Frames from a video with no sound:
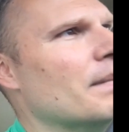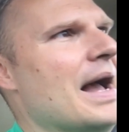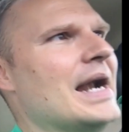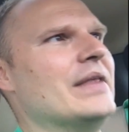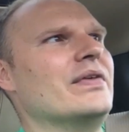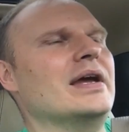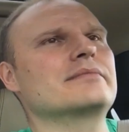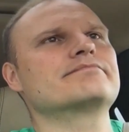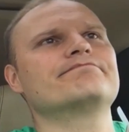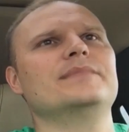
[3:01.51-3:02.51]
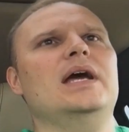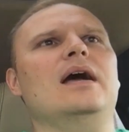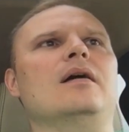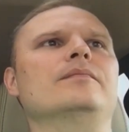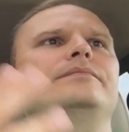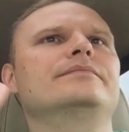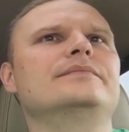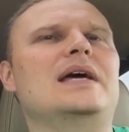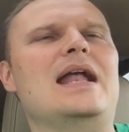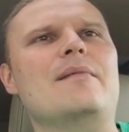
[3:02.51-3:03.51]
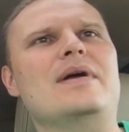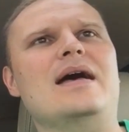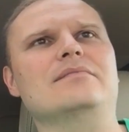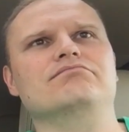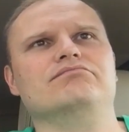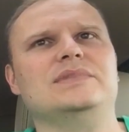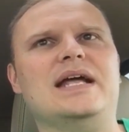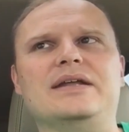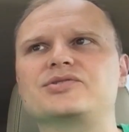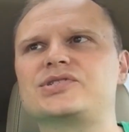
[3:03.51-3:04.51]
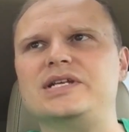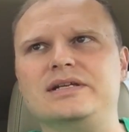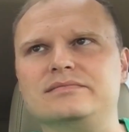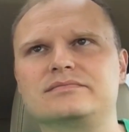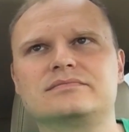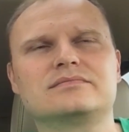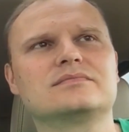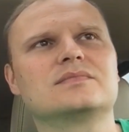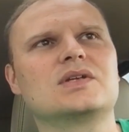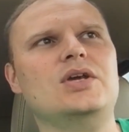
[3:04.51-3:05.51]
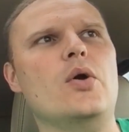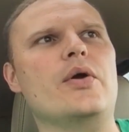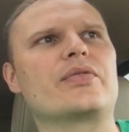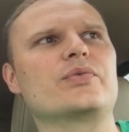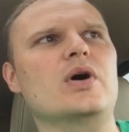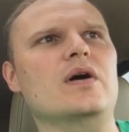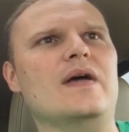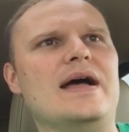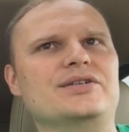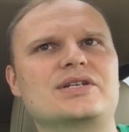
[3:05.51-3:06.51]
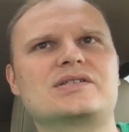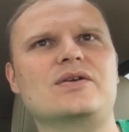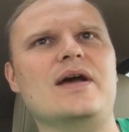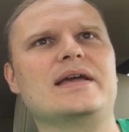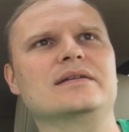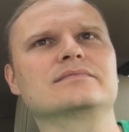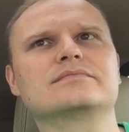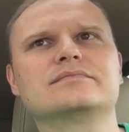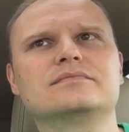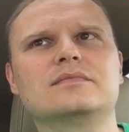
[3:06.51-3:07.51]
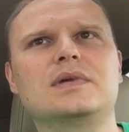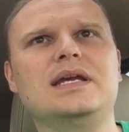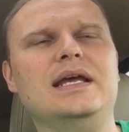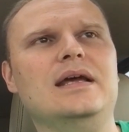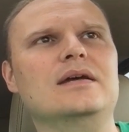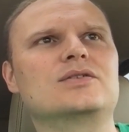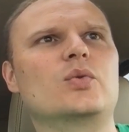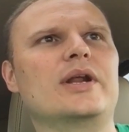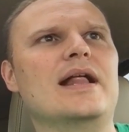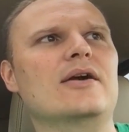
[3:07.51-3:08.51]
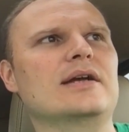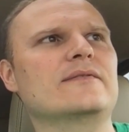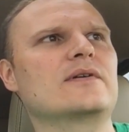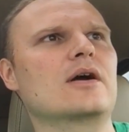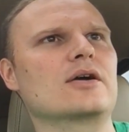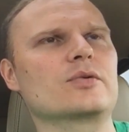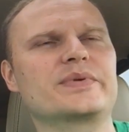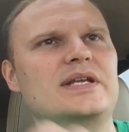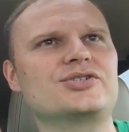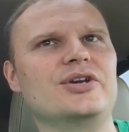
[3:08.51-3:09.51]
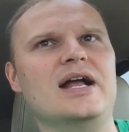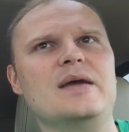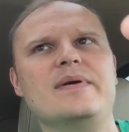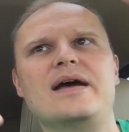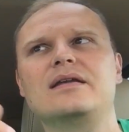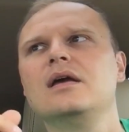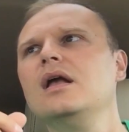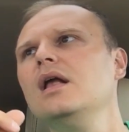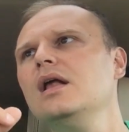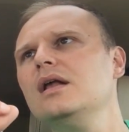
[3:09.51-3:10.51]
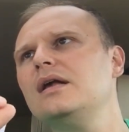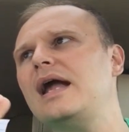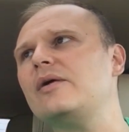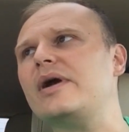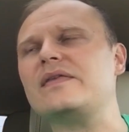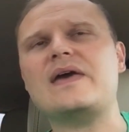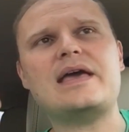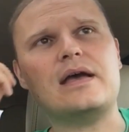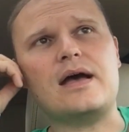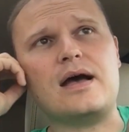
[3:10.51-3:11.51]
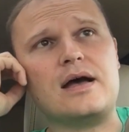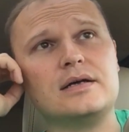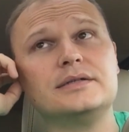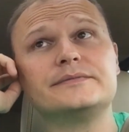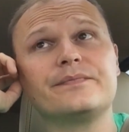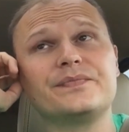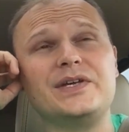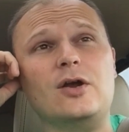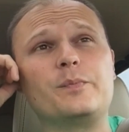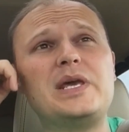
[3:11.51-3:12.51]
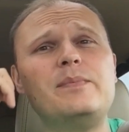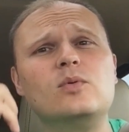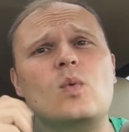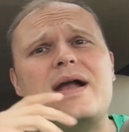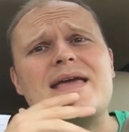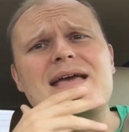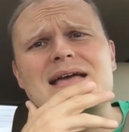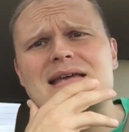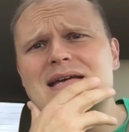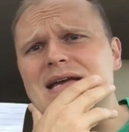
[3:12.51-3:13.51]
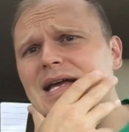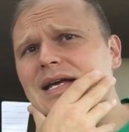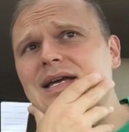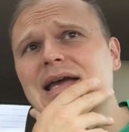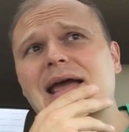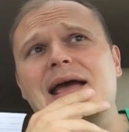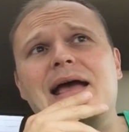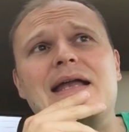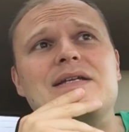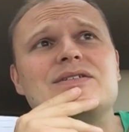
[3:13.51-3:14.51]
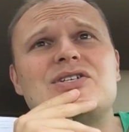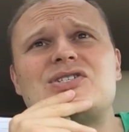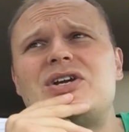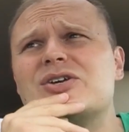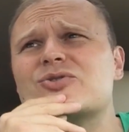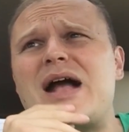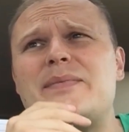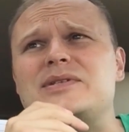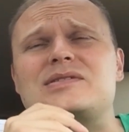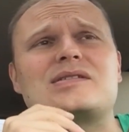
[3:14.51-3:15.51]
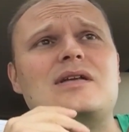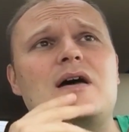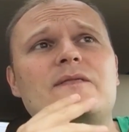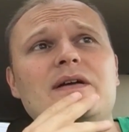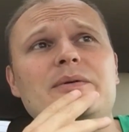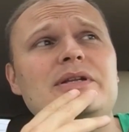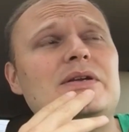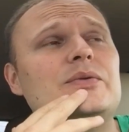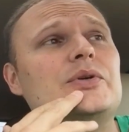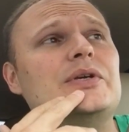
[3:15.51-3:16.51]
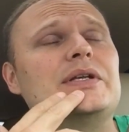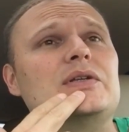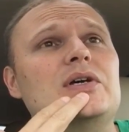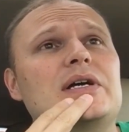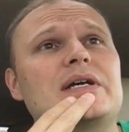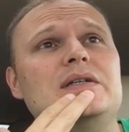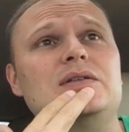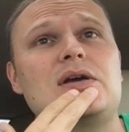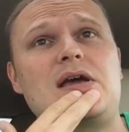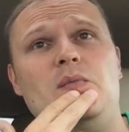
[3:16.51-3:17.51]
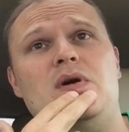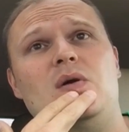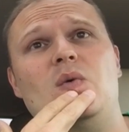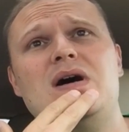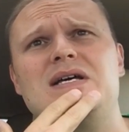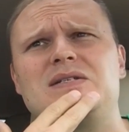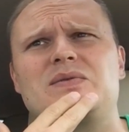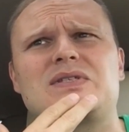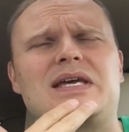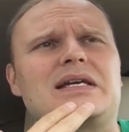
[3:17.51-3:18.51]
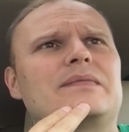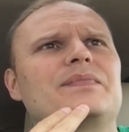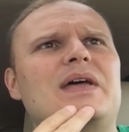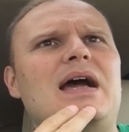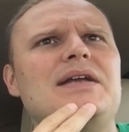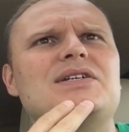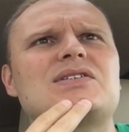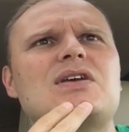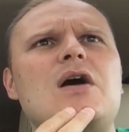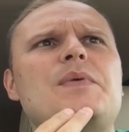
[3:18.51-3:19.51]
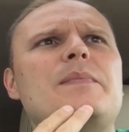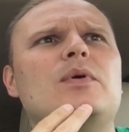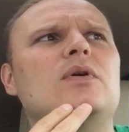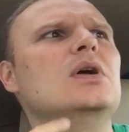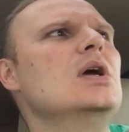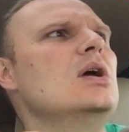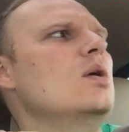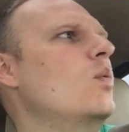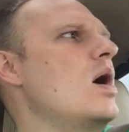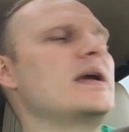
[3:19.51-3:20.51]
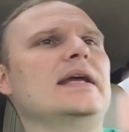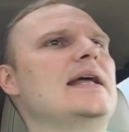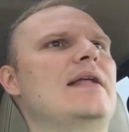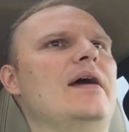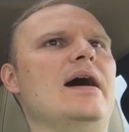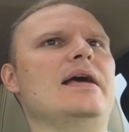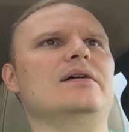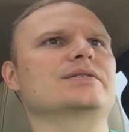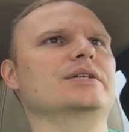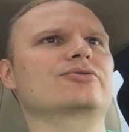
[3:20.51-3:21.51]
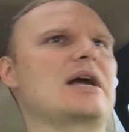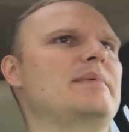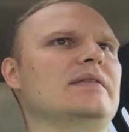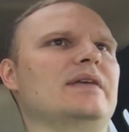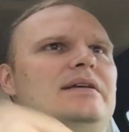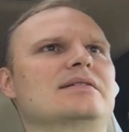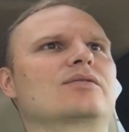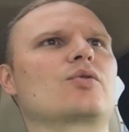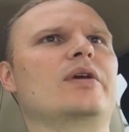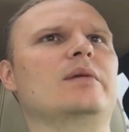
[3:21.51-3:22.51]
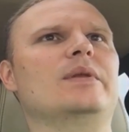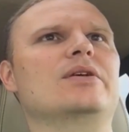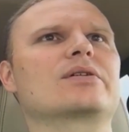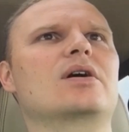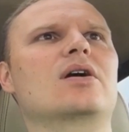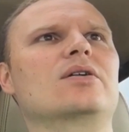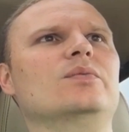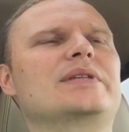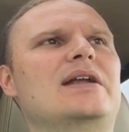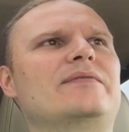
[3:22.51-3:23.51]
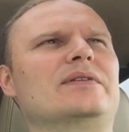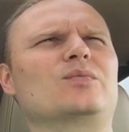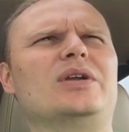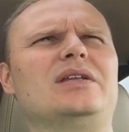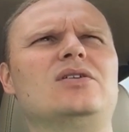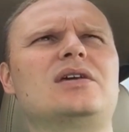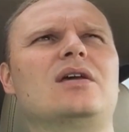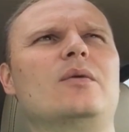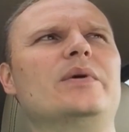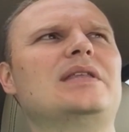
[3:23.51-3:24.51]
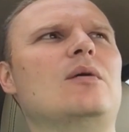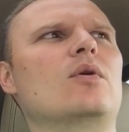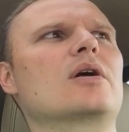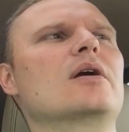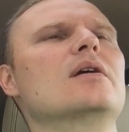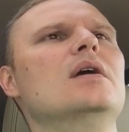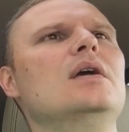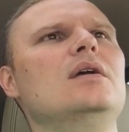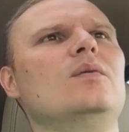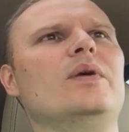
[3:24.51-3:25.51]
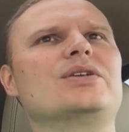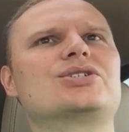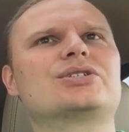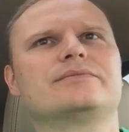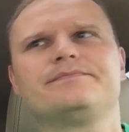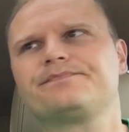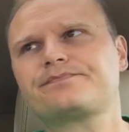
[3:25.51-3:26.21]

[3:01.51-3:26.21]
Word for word: going to buy anything, um, and I'm not that interested in going through all that just so I can get a $20 gift card or potentially an iPad anyway, they, uh, you know, people went in and just started grabbing stuff. I mean, they didn't really look look at what it was. It was like I just saw people walking down the aisles and grabbing things and throwing them in their cart without even really looking at what they were, which